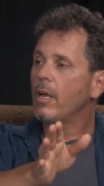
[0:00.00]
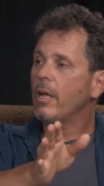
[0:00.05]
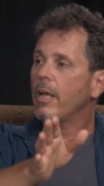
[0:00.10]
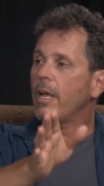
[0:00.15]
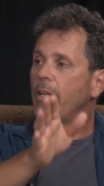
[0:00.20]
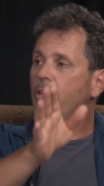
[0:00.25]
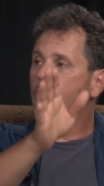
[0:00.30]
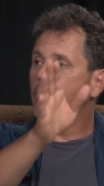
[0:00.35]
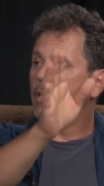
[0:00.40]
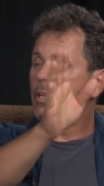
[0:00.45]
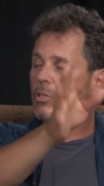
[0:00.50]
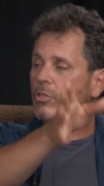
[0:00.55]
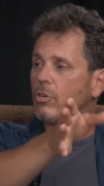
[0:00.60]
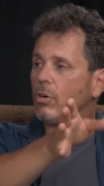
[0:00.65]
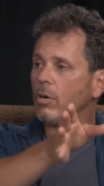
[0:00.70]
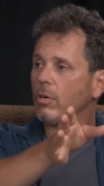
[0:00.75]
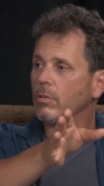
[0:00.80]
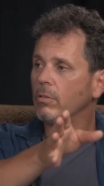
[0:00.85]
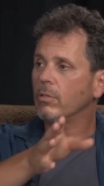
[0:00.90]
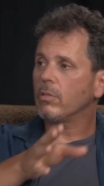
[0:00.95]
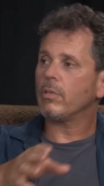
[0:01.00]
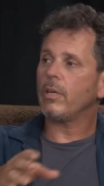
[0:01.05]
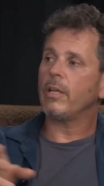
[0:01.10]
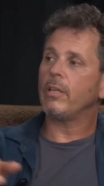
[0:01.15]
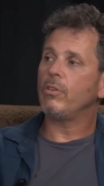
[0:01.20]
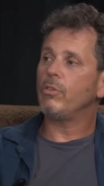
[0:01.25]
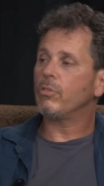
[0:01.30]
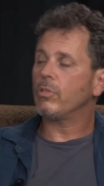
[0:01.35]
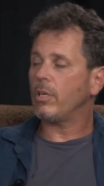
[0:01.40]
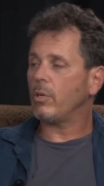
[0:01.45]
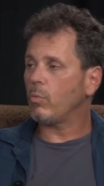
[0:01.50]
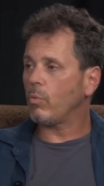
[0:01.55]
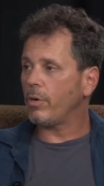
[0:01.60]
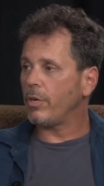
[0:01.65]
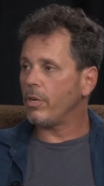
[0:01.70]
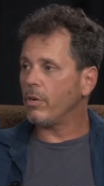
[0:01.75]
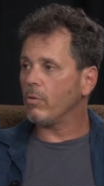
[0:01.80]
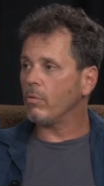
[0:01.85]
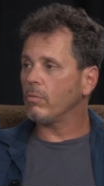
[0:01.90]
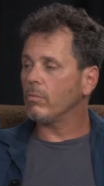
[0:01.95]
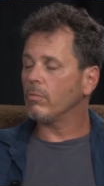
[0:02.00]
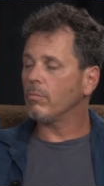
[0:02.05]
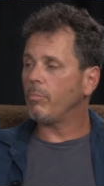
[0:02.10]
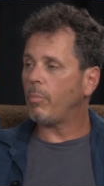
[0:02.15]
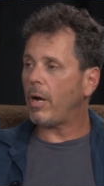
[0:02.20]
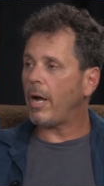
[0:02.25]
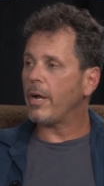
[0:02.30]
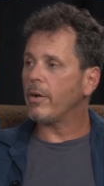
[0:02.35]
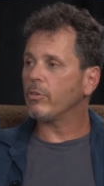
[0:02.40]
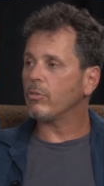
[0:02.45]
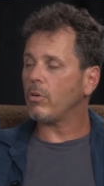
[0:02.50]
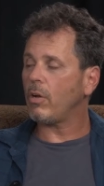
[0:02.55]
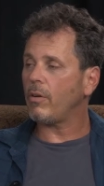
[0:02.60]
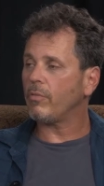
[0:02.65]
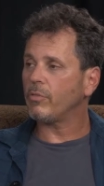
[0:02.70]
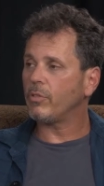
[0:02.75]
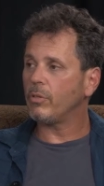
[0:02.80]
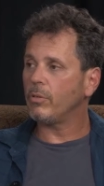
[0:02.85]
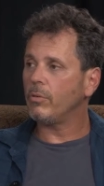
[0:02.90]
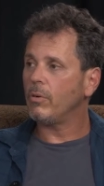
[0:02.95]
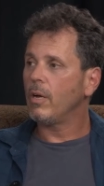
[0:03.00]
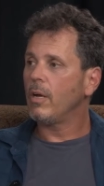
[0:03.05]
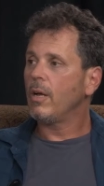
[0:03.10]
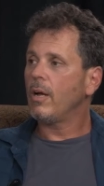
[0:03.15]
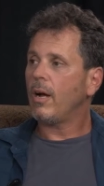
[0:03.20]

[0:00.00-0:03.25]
Can you get us curtains? And you send one of your buyers off to